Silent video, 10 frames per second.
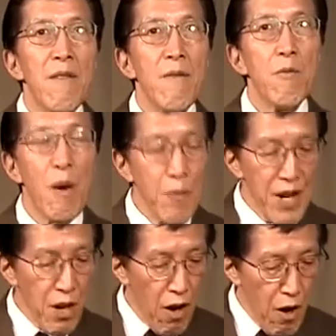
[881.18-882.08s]
what we
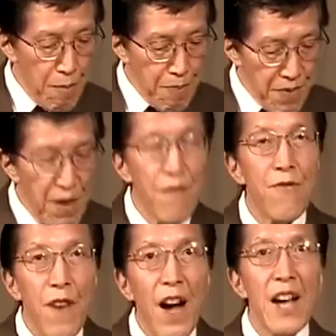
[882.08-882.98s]
call
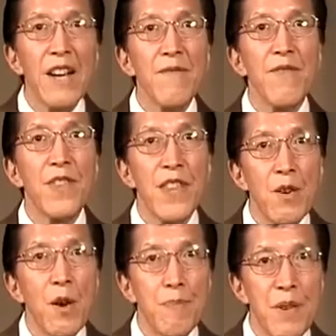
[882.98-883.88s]
5
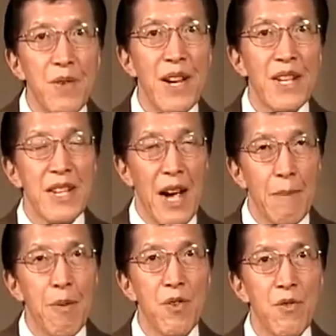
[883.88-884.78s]
therapeutic
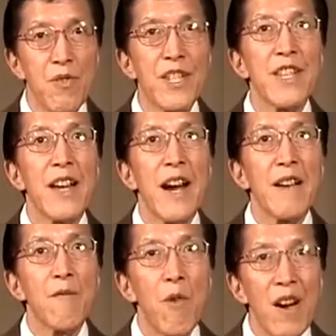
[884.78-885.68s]
taboos that I
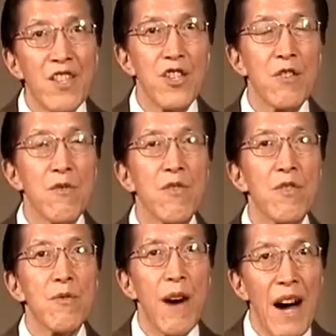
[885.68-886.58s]
want you,
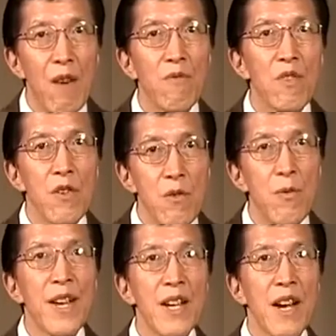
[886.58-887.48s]
throughout your
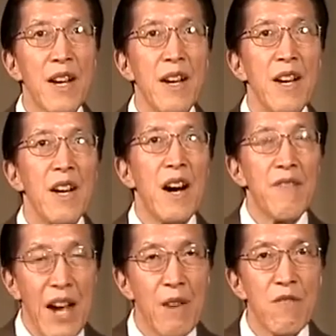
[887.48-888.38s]
reading of
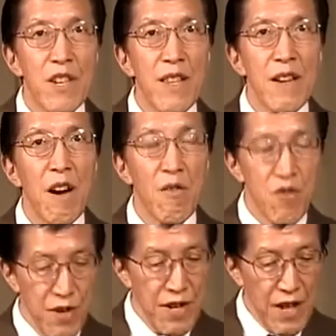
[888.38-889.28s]
Counseling the
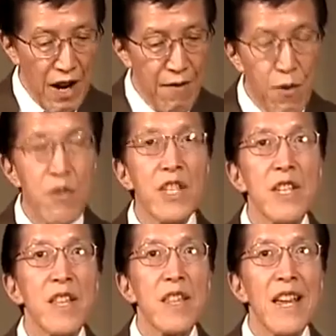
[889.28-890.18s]
Culturally Diverse,
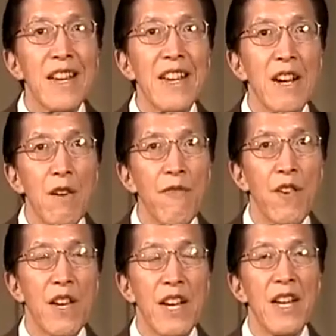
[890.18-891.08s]
to think
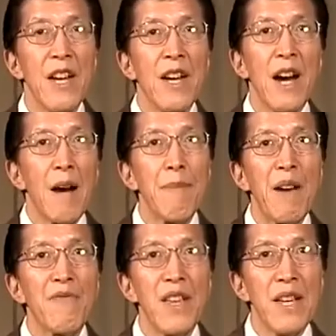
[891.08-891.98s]
carefully
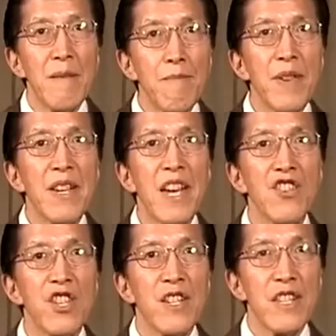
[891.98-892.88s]
about the
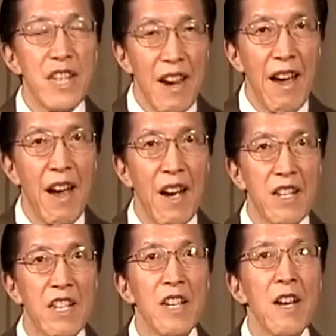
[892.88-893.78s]
implications it
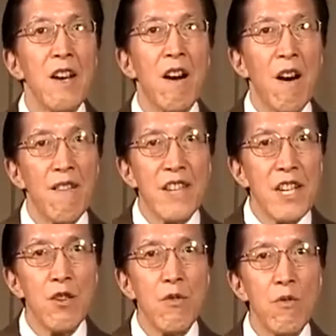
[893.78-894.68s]
has on
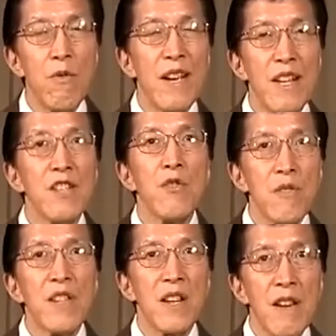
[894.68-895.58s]
you in your
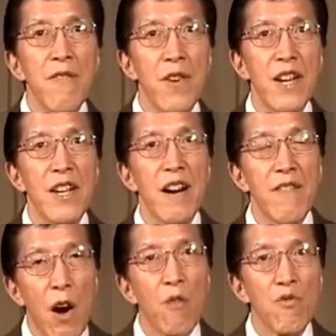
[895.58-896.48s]
delivery of
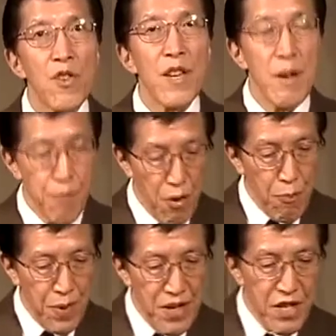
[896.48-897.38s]
culturally
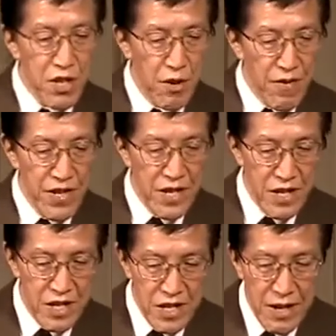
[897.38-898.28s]
appropriate
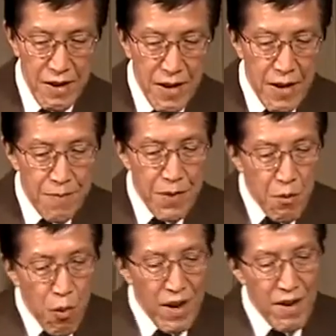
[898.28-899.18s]
services.
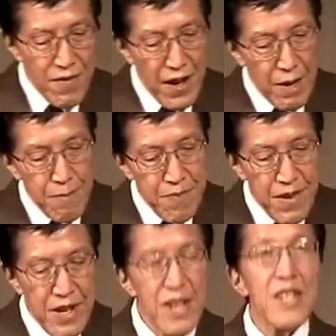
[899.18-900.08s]
One of them
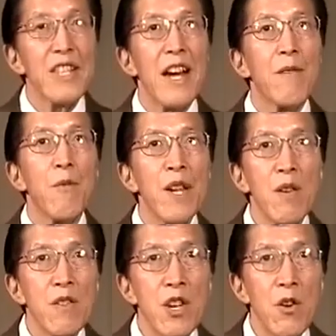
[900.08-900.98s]
is that we
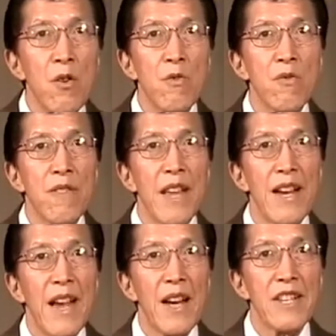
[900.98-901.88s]
are told
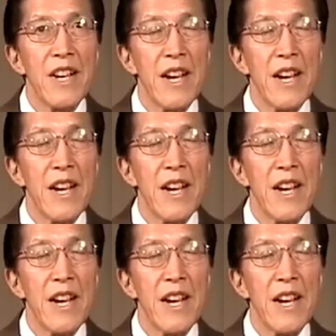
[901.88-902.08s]
that as a